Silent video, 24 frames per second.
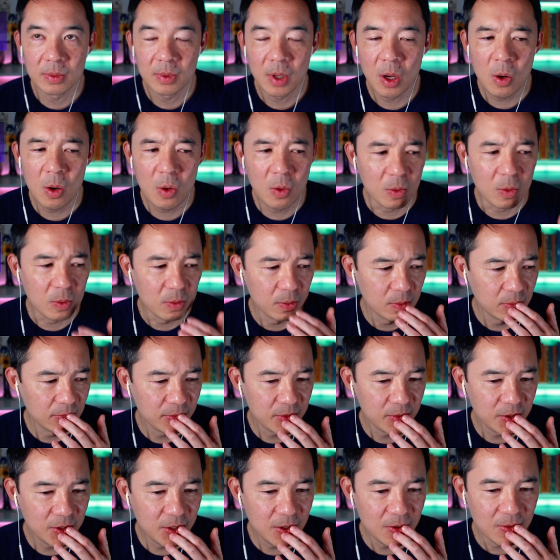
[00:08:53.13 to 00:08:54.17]
Oh,
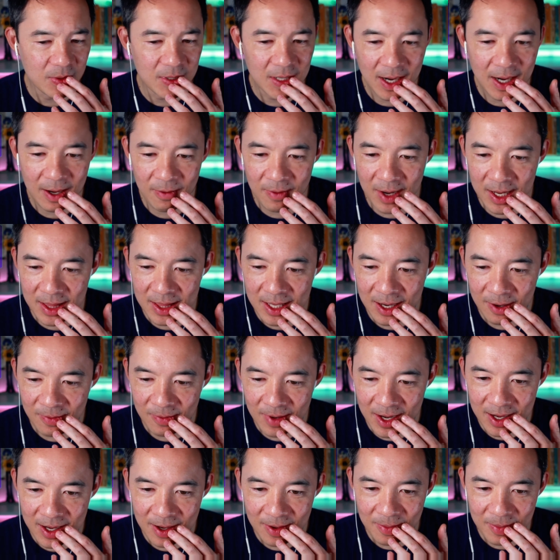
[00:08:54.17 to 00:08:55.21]
shoot. Did I write that
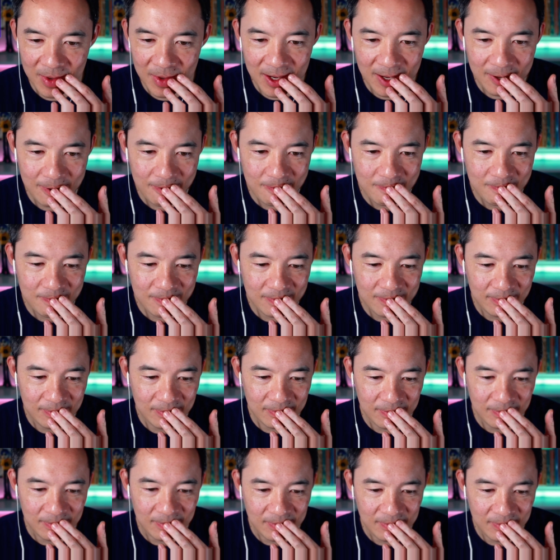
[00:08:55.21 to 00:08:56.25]
right on my...
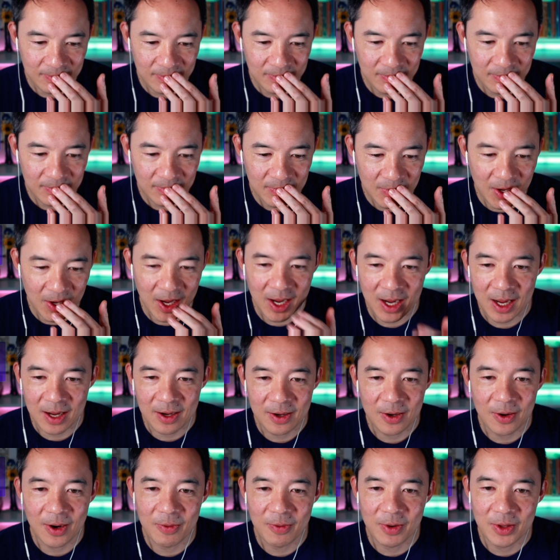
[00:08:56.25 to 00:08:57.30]
Oh, yeah.
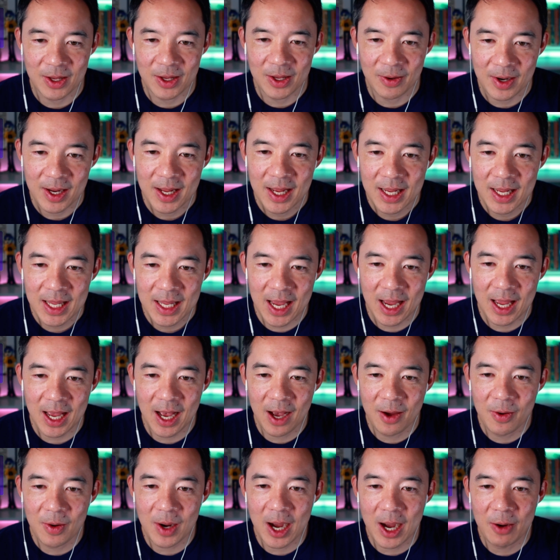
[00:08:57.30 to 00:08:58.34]
No, I wrote that right.
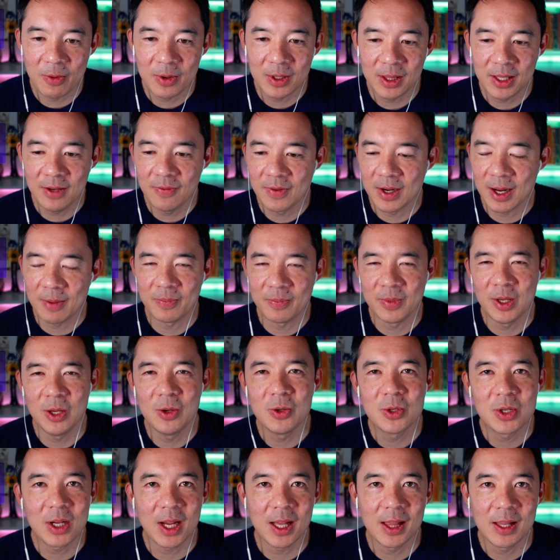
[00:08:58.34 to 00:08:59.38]
Yeah, I will leave it up.
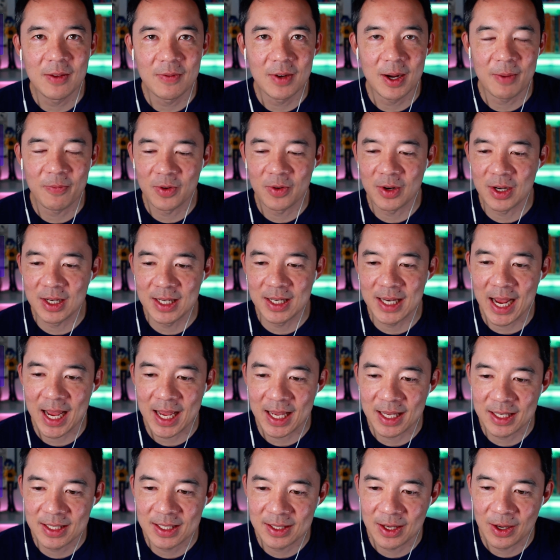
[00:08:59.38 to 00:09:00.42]
Usually I leave it up for a
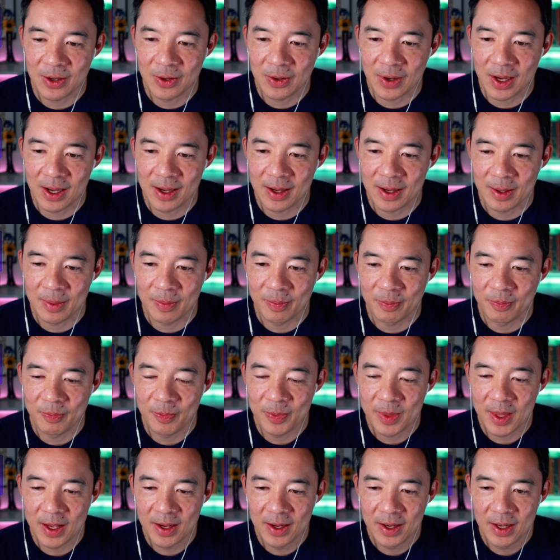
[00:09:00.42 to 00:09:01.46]
day. So
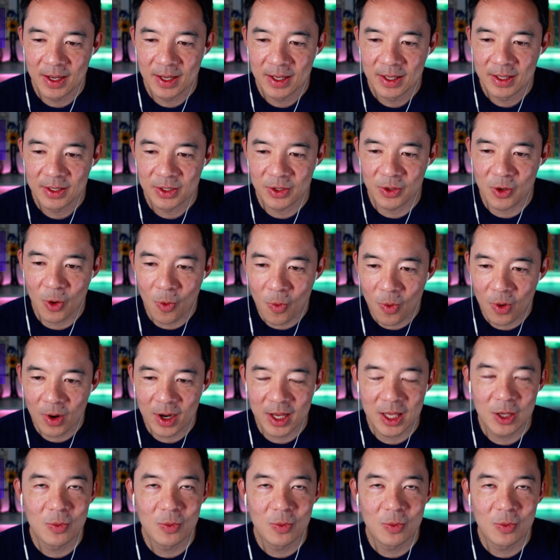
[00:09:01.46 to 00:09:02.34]
don't worry.